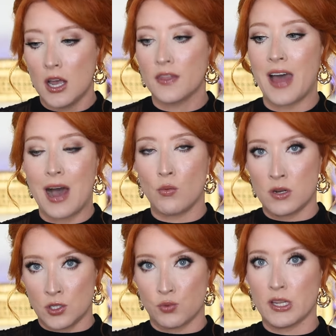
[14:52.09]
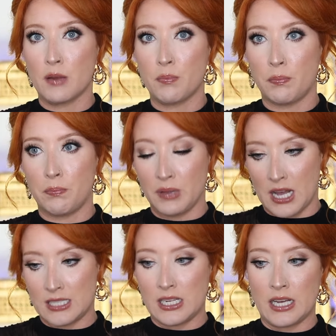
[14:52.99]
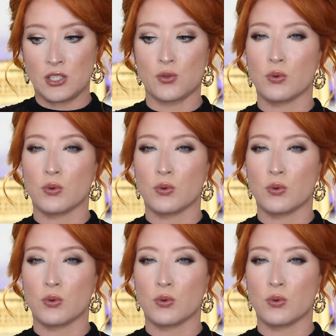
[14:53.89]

That one's really pleasant,